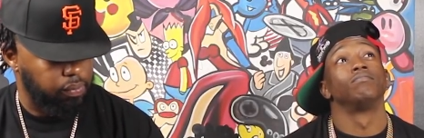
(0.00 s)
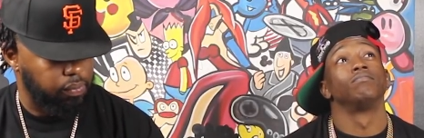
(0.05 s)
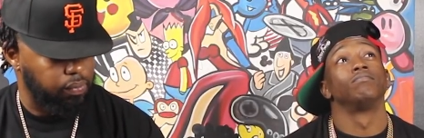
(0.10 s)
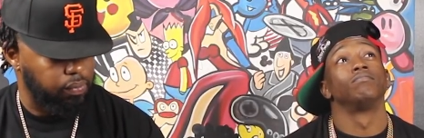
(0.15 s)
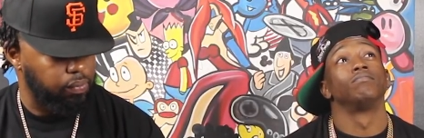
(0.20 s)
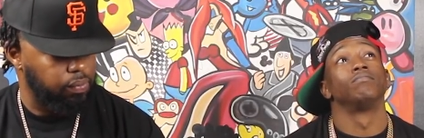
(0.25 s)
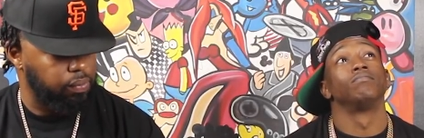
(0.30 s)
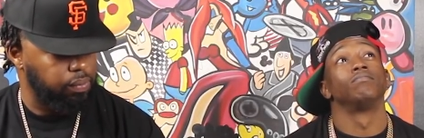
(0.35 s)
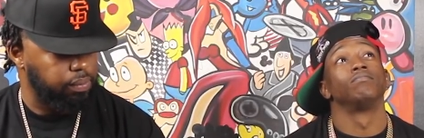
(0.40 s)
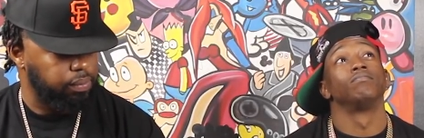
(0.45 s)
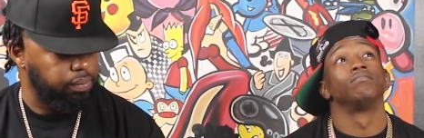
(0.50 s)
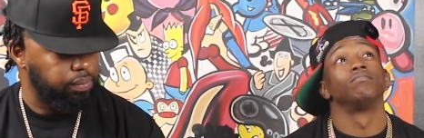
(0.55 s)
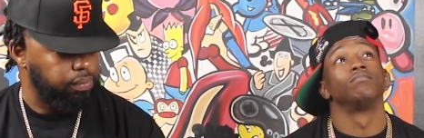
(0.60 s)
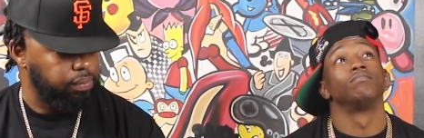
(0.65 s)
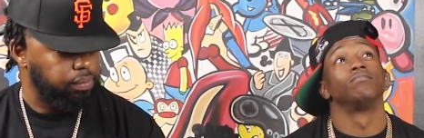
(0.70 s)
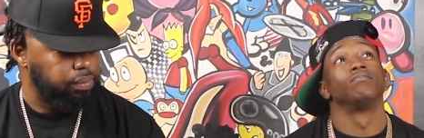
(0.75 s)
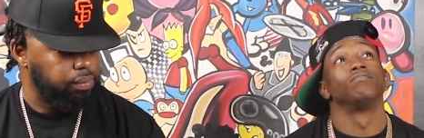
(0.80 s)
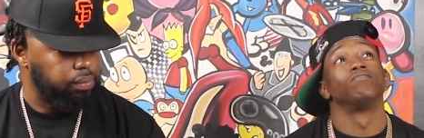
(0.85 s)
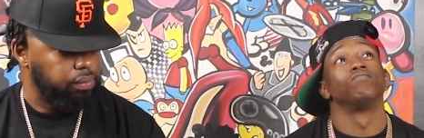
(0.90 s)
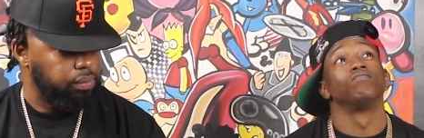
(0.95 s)

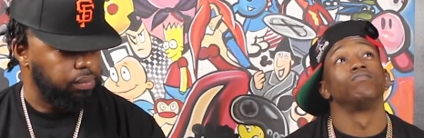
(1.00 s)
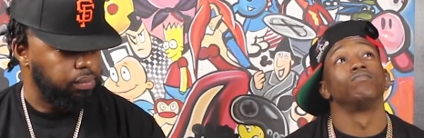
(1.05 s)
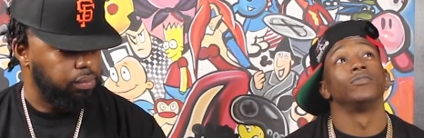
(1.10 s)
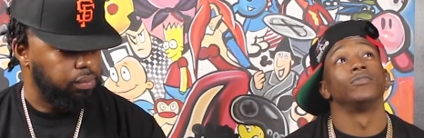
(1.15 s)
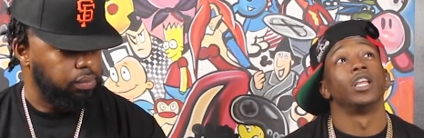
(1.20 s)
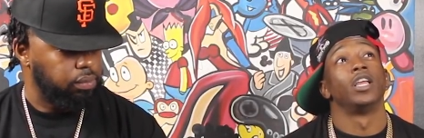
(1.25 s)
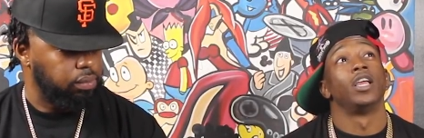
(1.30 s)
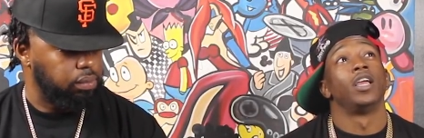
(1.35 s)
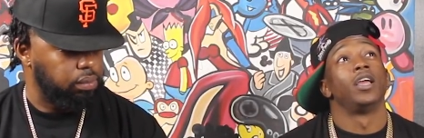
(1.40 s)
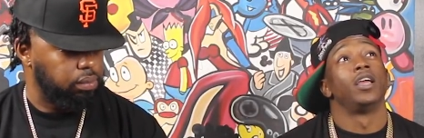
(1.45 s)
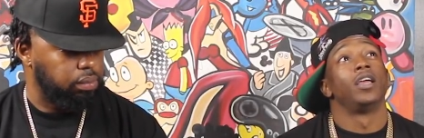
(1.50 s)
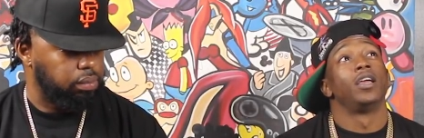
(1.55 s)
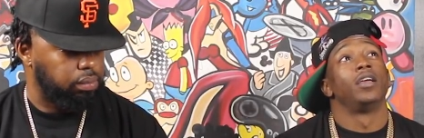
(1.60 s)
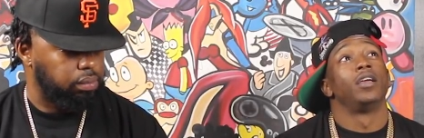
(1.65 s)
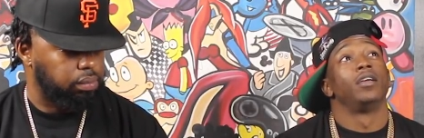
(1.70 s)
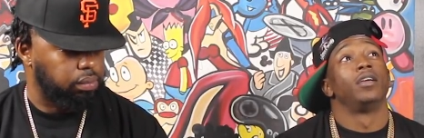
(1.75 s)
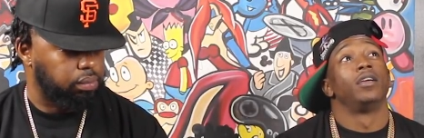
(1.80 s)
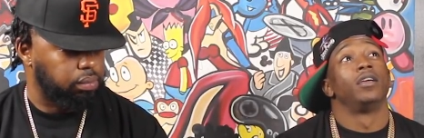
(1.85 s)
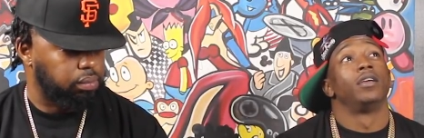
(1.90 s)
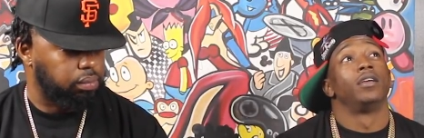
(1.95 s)

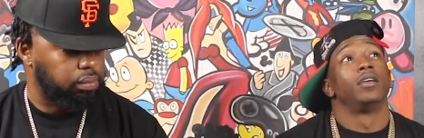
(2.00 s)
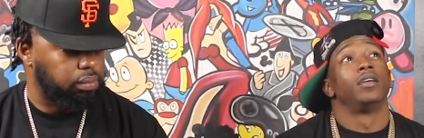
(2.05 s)
No one is speaking in this clip.